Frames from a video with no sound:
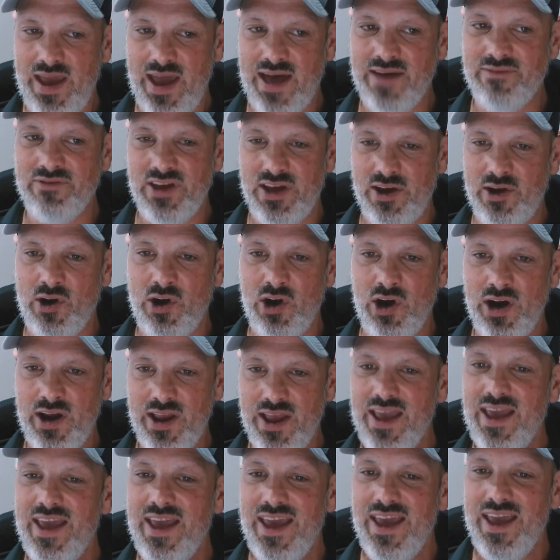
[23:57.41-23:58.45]
have here.
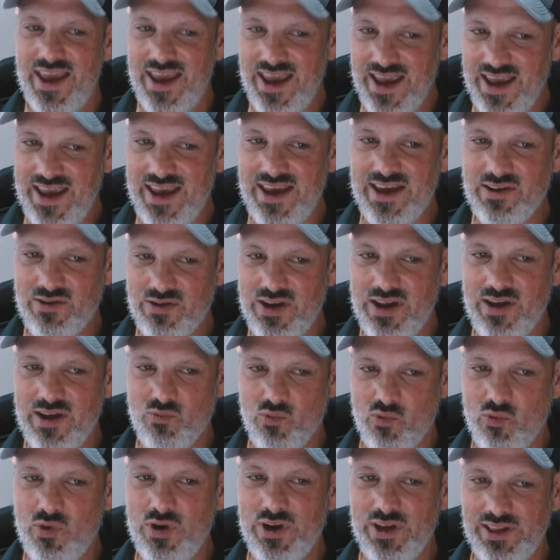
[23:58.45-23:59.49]
It
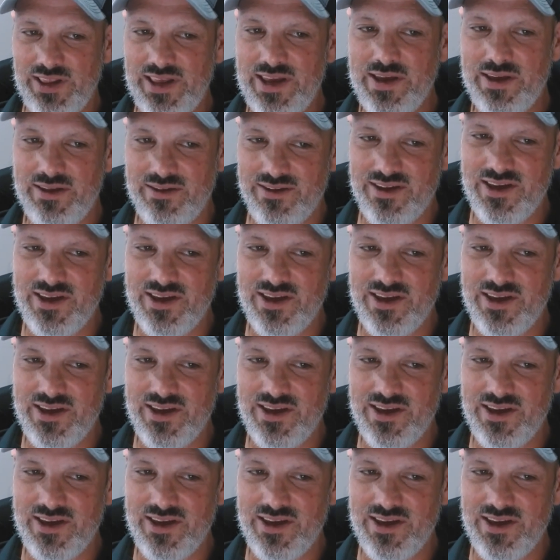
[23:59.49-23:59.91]
really,